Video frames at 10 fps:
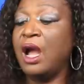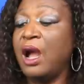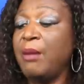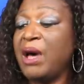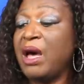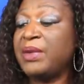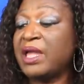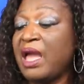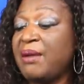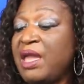Her mom
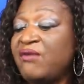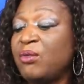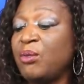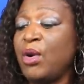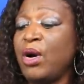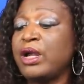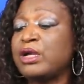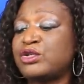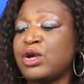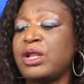became even more
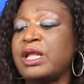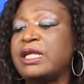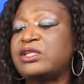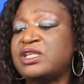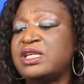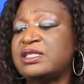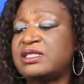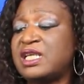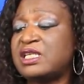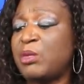controlling, and she
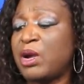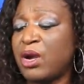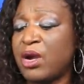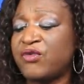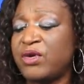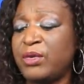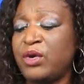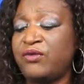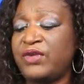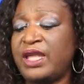insists my girlfriend
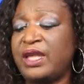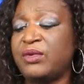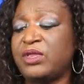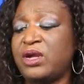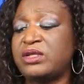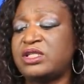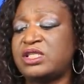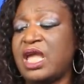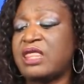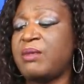move in with her till
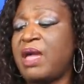she has the